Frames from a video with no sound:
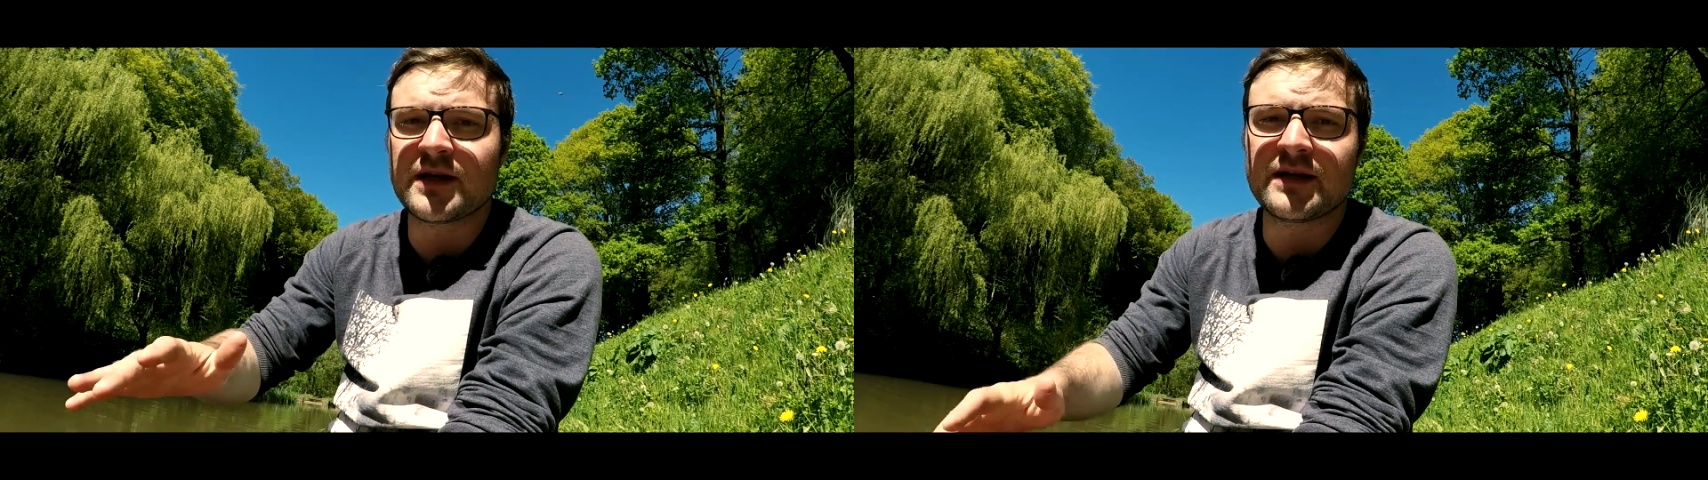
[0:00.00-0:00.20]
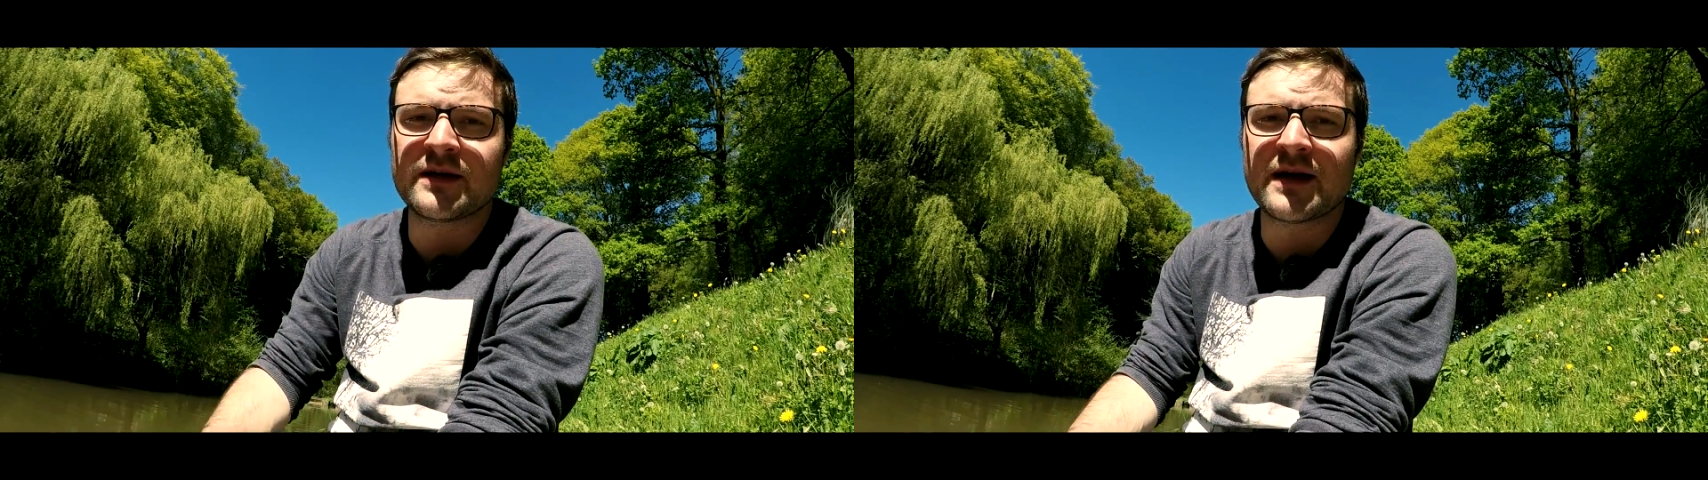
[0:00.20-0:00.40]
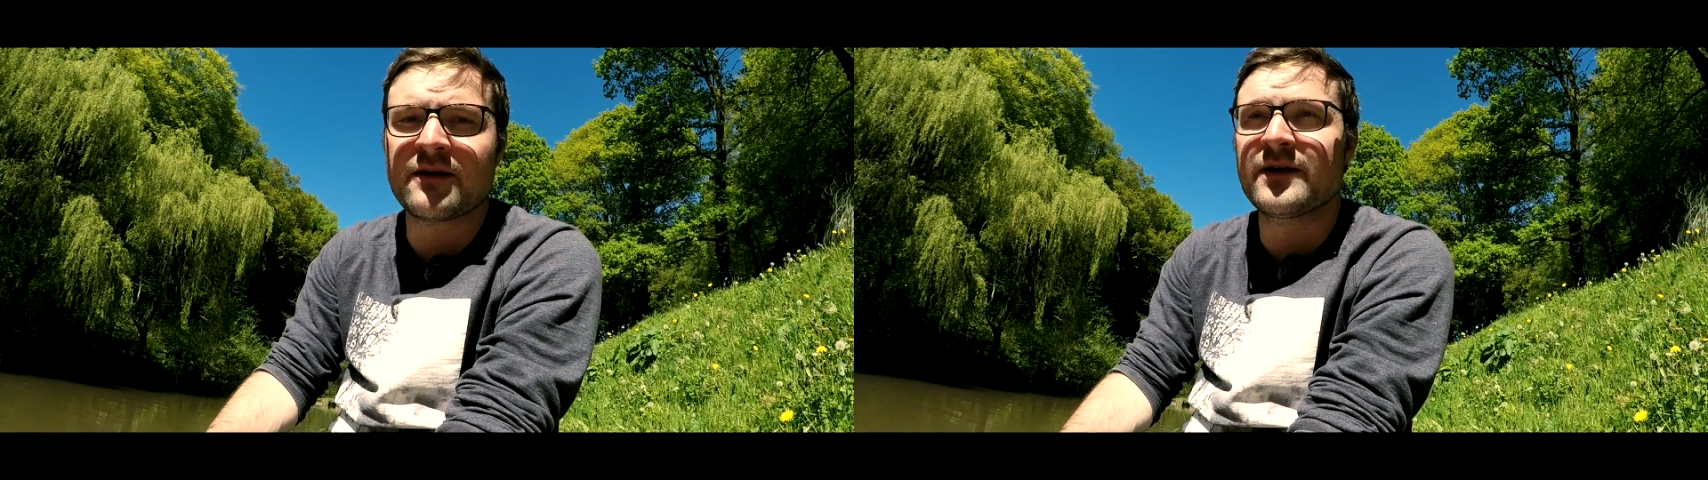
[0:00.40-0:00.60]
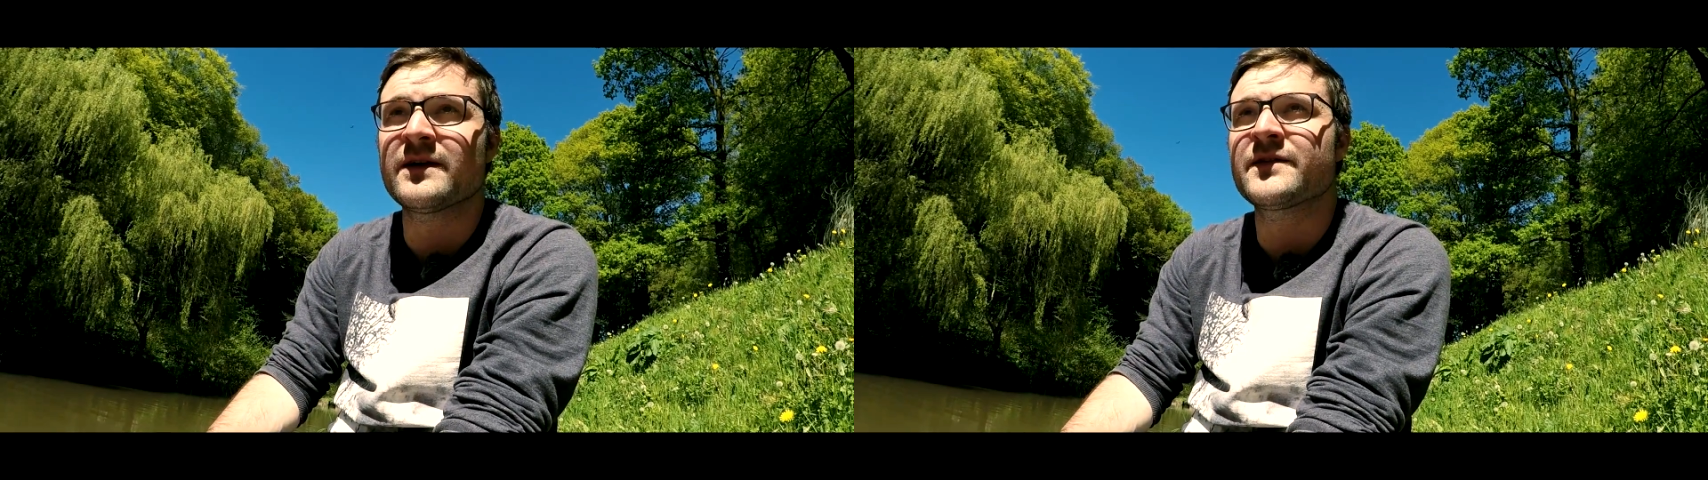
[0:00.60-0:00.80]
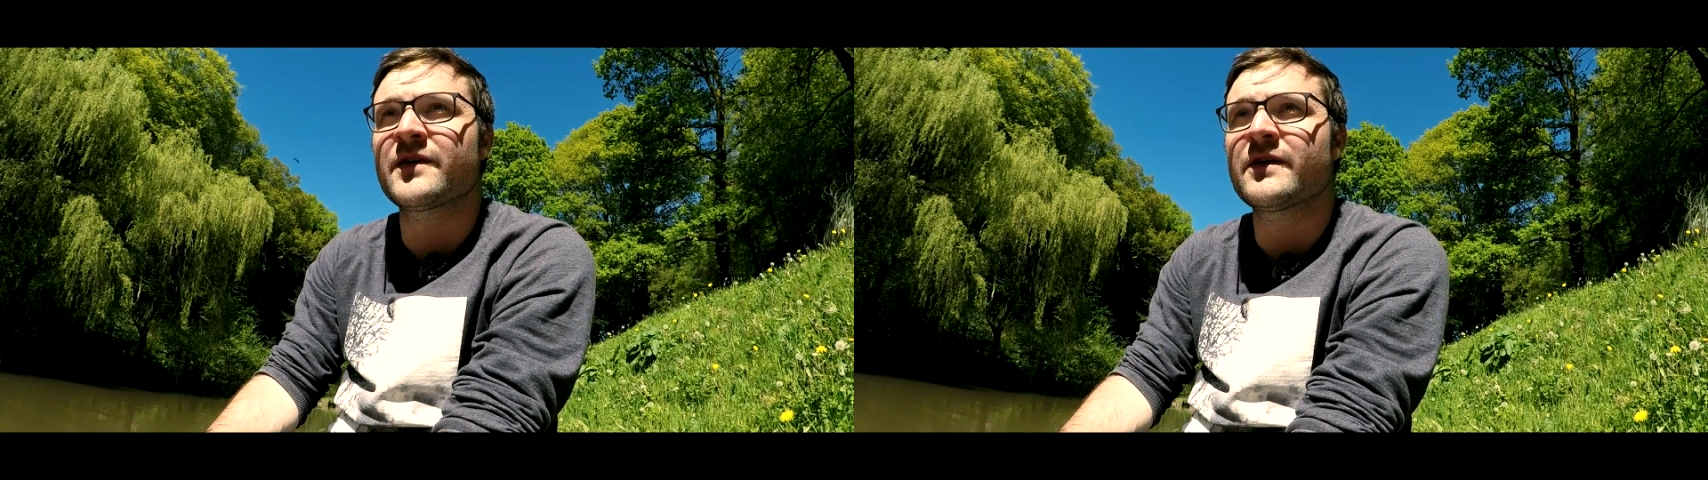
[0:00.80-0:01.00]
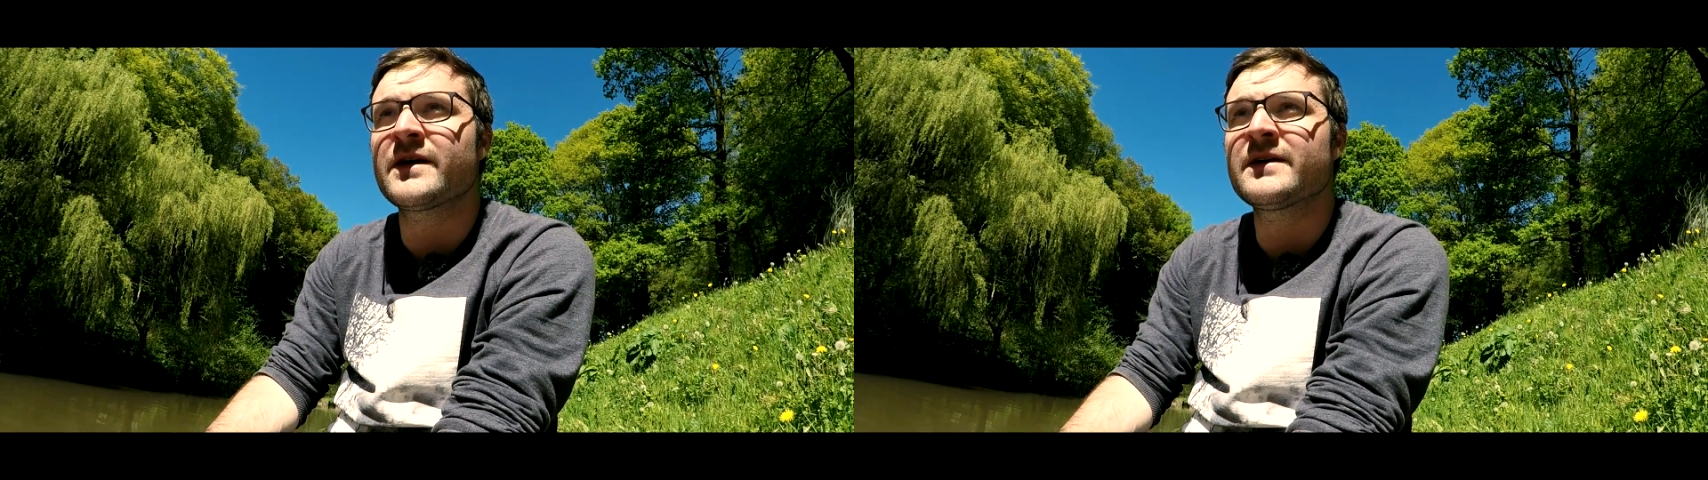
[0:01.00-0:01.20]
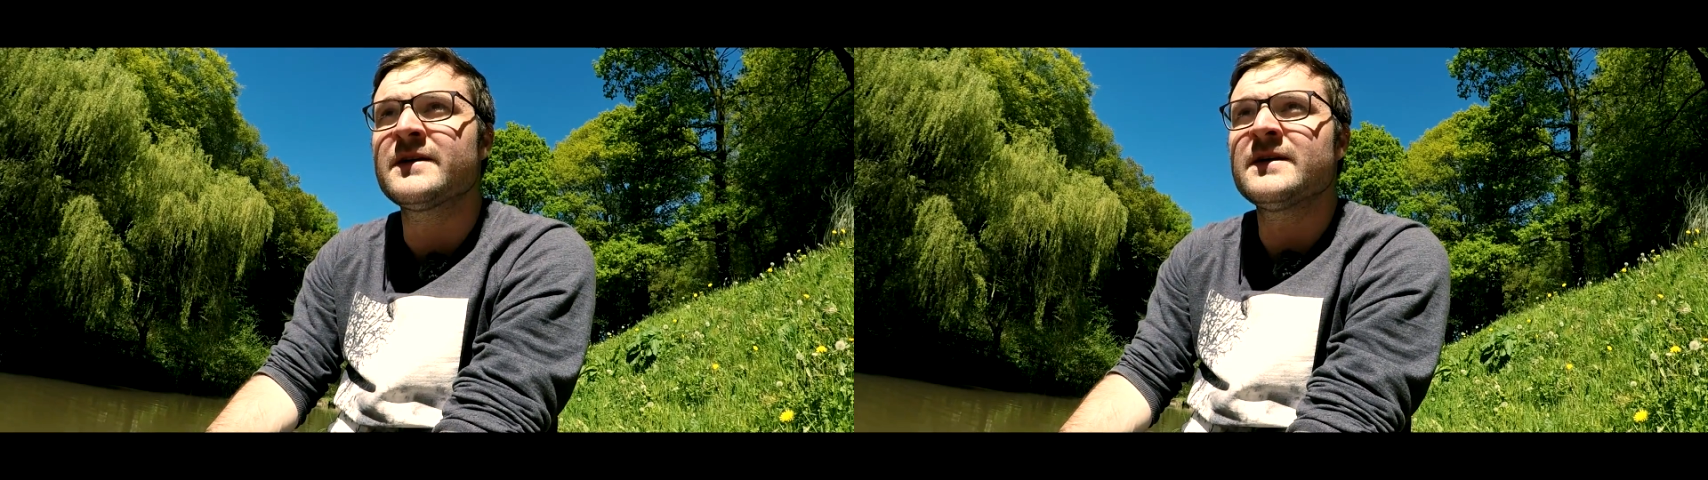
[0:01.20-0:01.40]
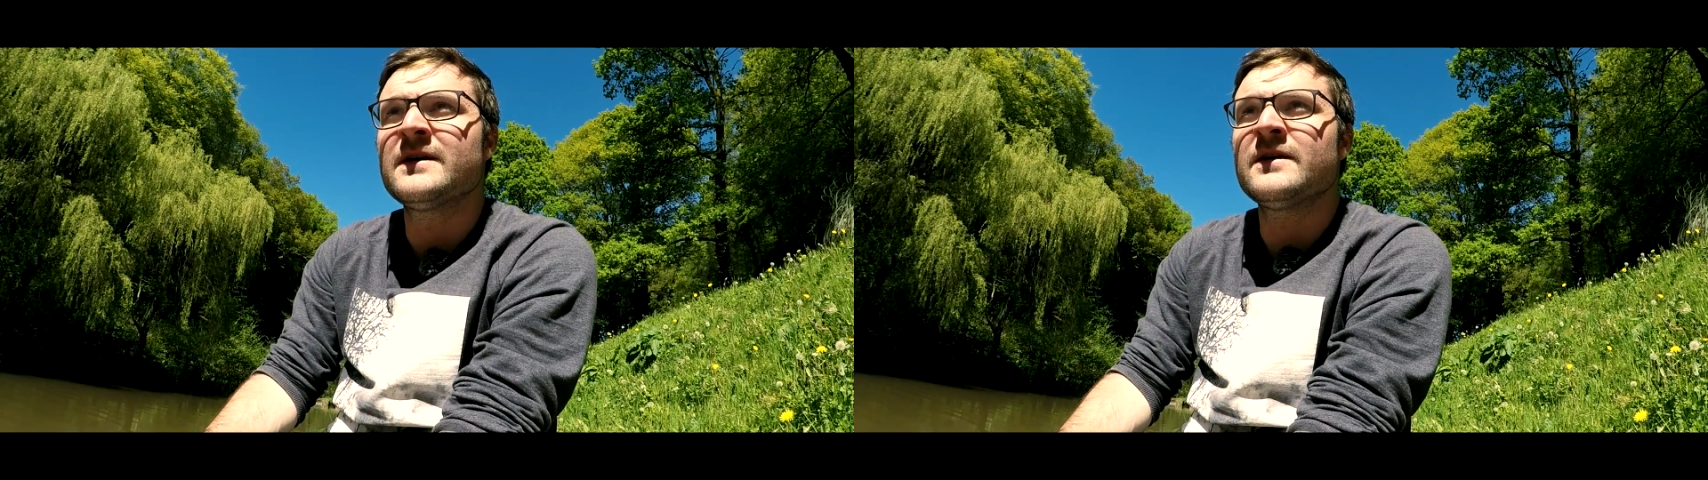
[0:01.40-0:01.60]
area. Sorry.
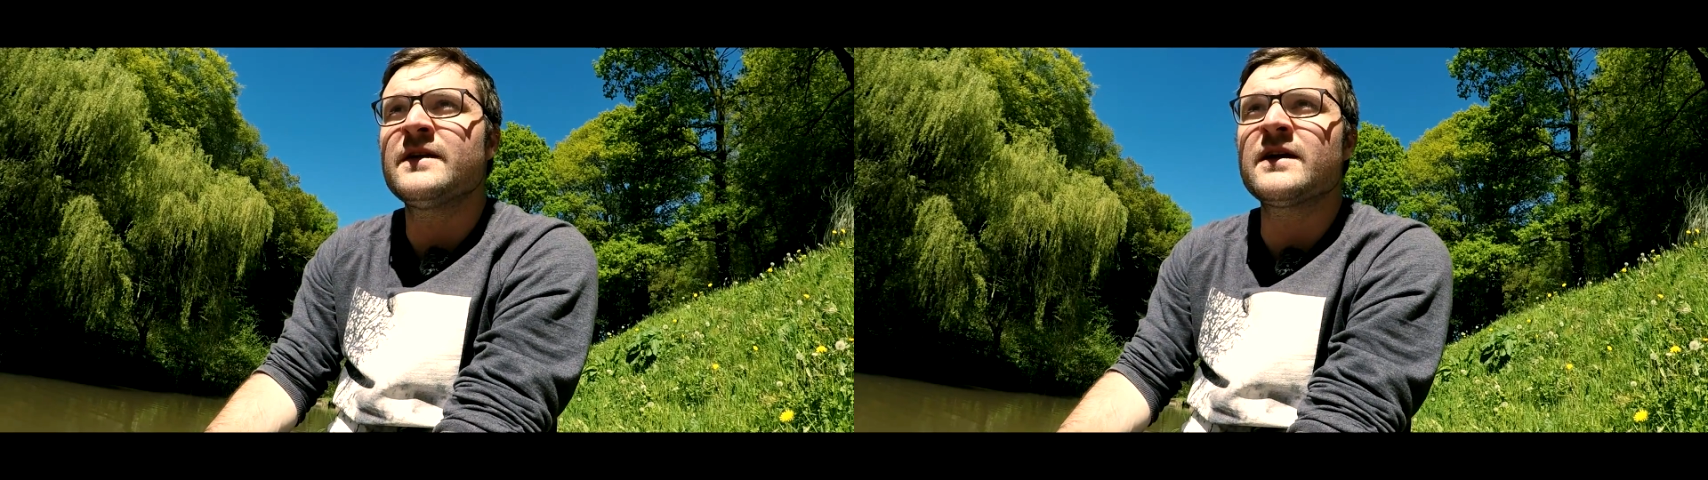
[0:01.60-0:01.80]
The